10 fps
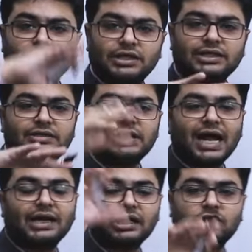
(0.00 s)
this,
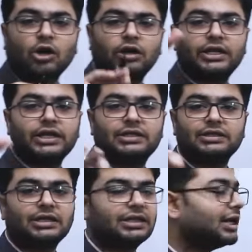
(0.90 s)
that, authority,
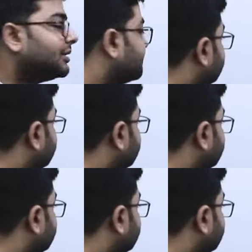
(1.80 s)
this and that.